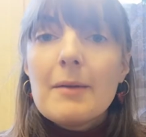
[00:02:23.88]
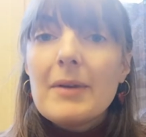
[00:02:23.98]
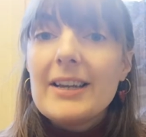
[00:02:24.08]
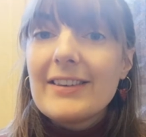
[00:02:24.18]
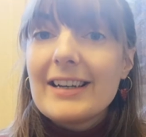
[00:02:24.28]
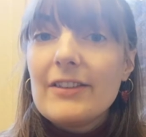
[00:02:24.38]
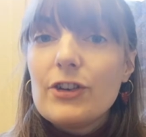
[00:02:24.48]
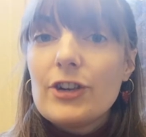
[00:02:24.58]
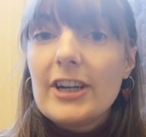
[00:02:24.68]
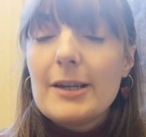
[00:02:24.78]
Basically the
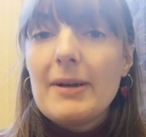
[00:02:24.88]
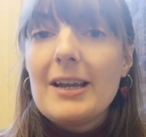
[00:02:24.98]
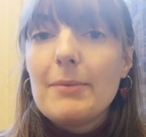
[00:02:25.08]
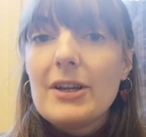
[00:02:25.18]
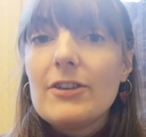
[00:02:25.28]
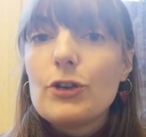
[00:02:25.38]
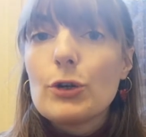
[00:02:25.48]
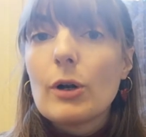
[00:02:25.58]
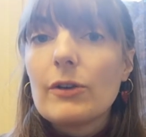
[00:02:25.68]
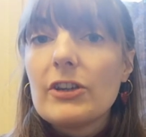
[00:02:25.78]
shiny paper is too
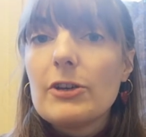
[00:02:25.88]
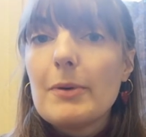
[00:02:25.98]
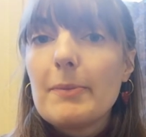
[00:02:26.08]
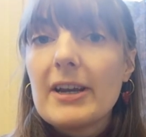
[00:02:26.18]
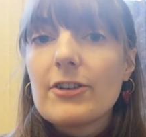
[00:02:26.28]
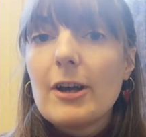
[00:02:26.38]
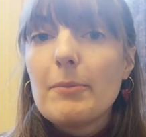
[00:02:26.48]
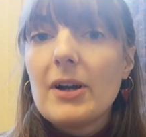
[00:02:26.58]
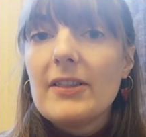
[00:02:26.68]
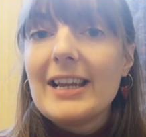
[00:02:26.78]
glossy to be picked up
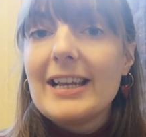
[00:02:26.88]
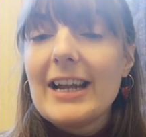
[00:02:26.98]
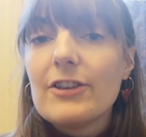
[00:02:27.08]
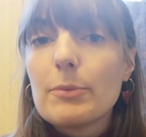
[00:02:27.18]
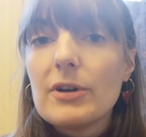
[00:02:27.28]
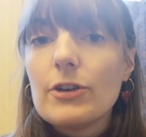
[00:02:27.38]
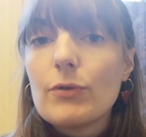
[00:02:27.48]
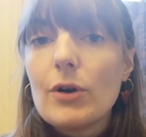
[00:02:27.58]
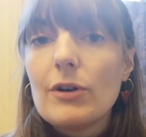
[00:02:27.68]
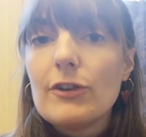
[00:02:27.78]
by the laser printer
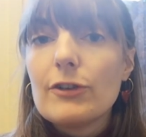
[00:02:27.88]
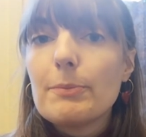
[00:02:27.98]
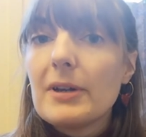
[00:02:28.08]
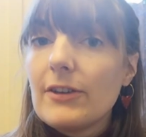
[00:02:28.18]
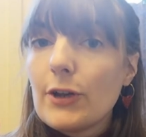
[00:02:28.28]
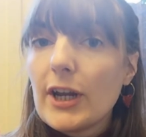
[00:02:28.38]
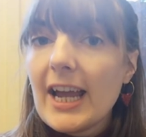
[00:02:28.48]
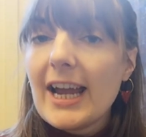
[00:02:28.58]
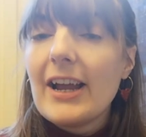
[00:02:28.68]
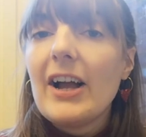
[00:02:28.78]
rollers, but it's
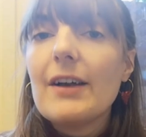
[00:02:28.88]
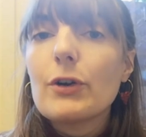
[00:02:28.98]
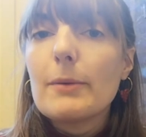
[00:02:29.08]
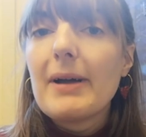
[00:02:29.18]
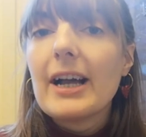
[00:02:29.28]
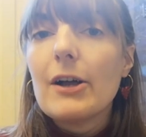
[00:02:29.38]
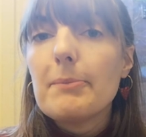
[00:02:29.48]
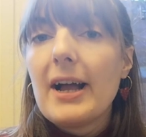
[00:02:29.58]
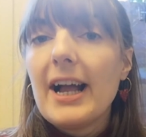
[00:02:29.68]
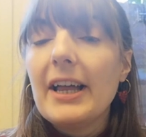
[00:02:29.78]
okay, I have got a backup
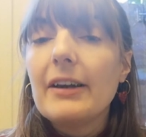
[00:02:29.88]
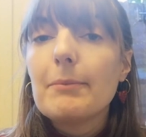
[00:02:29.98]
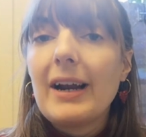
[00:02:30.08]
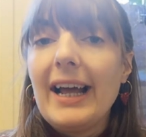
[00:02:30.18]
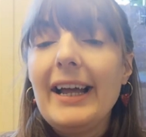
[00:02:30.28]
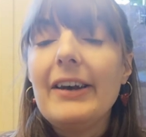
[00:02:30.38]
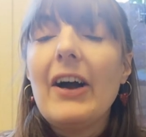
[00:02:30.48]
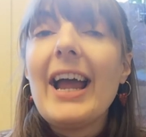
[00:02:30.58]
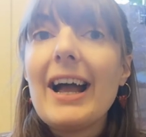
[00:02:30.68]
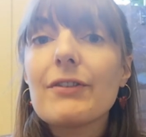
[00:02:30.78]
plan.
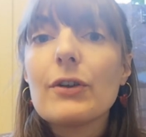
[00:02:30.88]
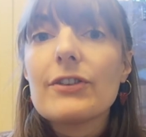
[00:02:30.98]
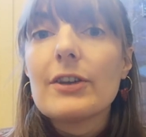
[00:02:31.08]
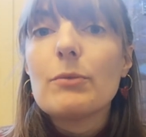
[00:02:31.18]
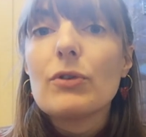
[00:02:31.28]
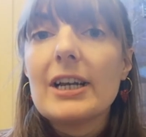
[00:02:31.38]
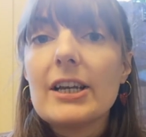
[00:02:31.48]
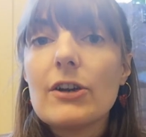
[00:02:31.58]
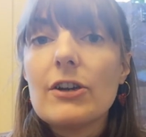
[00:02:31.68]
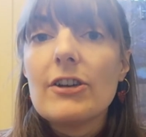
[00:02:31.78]
I have got some really
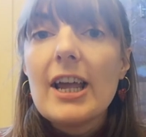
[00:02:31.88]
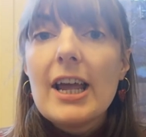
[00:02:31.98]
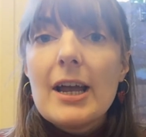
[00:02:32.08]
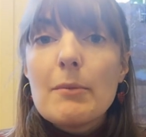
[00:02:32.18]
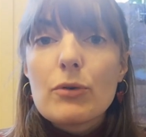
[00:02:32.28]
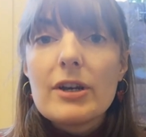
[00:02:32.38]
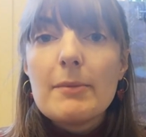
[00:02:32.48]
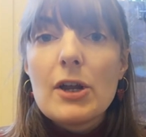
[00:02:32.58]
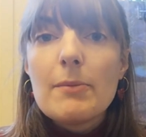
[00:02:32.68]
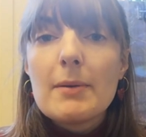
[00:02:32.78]
good
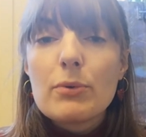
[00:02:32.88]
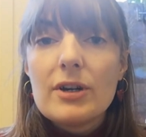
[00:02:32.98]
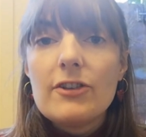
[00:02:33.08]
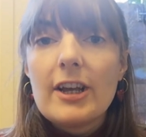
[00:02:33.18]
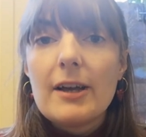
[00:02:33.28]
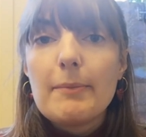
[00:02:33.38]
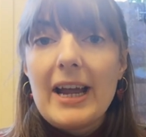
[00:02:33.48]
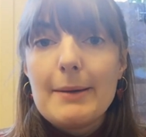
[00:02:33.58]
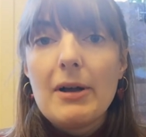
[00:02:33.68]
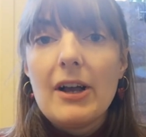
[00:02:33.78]
premium printer
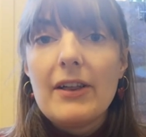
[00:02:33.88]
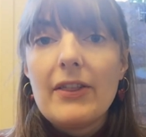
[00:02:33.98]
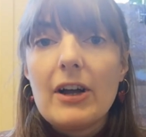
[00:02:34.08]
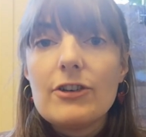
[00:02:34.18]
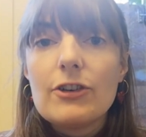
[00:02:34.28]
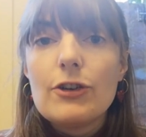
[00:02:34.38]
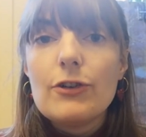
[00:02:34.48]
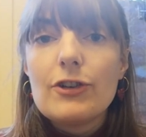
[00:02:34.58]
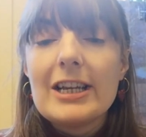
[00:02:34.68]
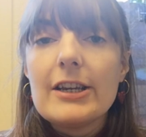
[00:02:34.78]
paper that I just
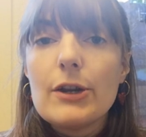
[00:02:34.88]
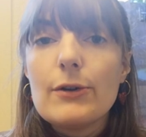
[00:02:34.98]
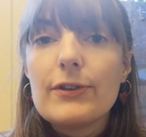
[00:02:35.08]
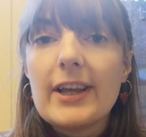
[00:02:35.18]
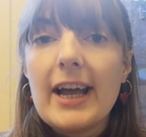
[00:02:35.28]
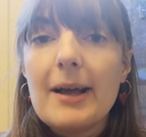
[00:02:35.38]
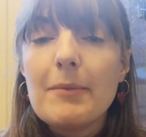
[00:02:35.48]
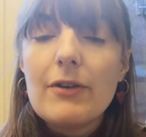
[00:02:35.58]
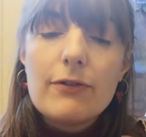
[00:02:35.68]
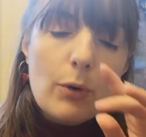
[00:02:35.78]
usually use
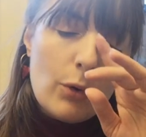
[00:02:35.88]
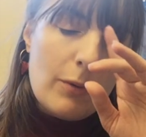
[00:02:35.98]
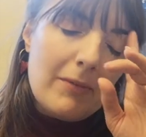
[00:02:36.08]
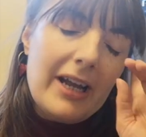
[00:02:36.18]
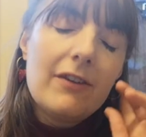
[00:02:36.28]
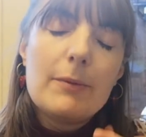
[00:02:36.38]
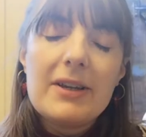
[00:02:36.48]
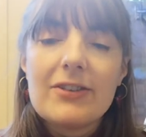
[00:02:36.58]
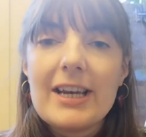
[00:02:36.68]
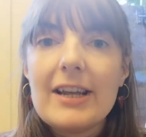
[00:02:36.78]
um, for my other
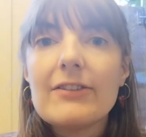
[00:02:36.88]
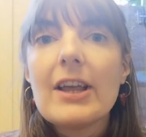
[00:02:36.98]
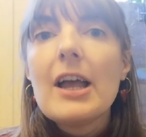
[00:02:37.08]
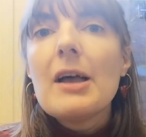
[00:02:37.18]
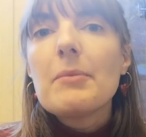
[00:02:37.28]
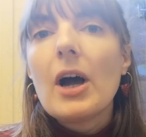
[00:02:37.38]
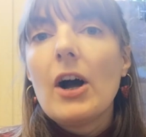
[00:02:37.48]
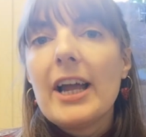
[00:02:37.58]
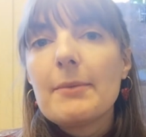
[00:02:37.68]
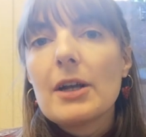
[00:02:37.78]
business, but
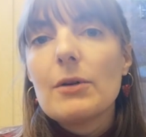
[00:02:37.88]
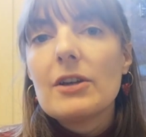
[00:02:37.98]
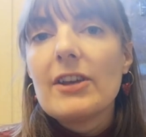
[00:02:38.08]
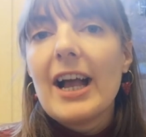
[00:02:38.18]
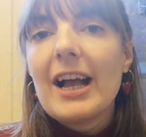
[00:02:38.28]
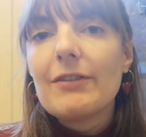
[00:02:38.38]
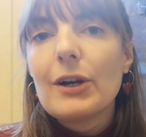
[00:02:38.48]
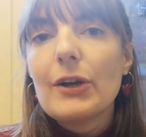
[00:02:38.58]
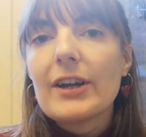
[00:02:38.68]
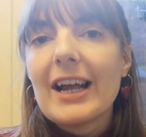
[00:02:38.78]
I am going to have a
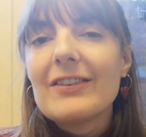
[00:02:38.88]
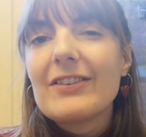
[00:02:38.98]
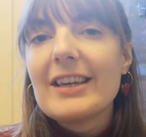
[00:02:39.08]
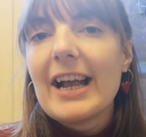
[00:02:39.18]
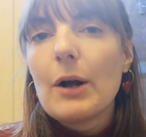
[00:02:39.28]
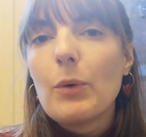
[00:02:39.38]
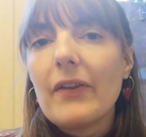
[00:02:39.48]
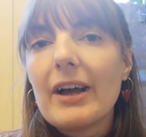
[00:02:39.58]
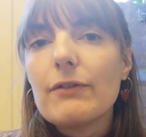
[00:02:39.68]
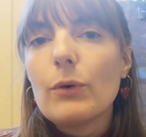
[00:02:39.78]
look and see how well
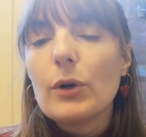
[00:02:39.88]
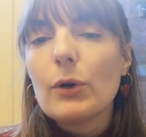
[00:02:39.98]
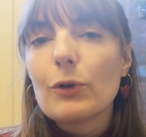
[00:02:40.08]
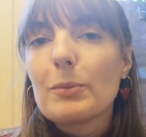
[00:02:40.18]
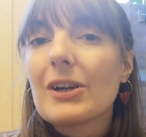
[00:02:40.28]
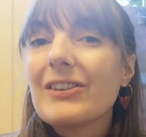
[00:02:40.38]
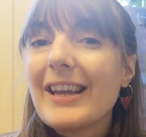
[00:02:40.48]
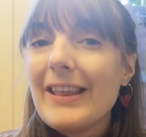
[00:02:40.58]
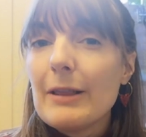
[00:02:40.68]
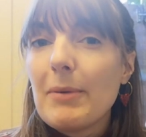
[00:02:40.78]
that foils, because
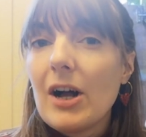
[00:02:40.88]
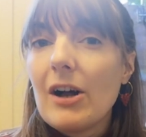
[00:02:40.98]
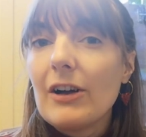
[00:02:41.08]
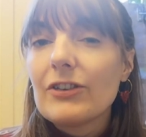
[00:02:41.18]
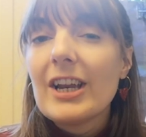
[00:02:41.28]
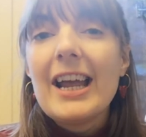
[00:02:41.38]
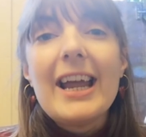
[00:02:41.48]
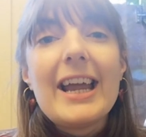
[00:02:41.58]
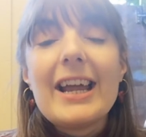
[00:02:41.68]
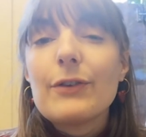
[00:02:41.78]
in the past
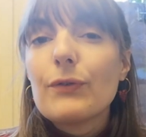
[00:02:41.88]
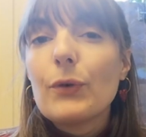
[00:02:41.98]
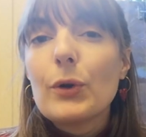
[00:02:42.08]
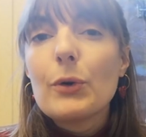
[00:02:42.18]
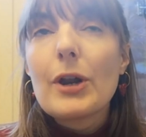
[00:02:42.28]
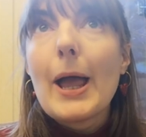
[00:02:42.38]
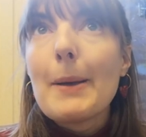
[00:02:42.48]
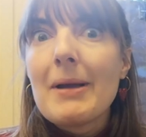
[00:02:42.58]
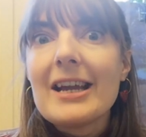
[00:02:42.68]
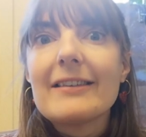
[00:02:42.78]
it has foiled
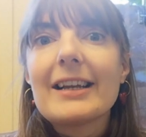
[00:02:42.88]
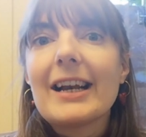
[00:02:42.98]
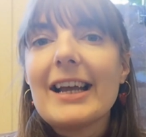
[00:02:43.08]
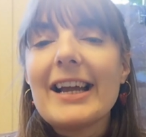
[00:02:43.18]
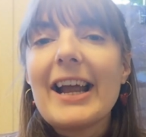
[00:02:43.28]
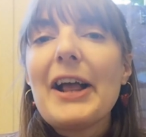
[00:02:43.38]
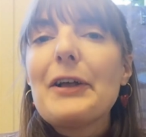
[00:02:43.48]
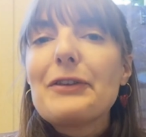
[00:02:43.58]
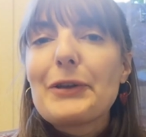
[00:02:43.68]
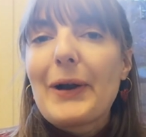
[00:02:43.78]
amazingly,
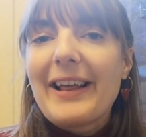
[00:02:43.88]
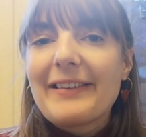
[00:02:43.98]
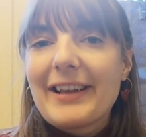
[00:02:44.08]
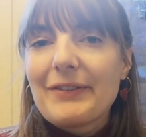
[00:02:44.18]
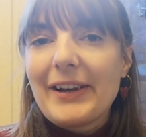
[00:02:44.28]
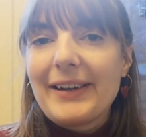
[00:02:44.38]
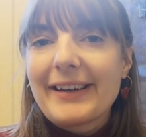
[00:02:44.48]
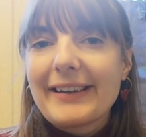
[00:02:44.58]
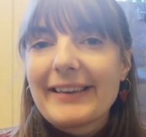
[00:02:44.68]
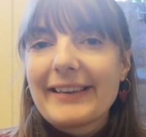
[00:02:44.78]
so let's have a look.